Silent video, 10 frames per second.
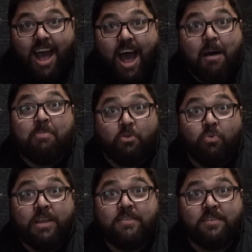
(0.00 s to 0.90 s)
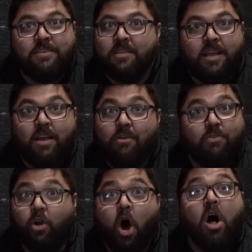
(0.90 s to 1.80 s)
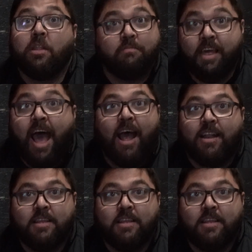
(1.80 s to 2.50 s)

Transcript: I'm the reason for all of that.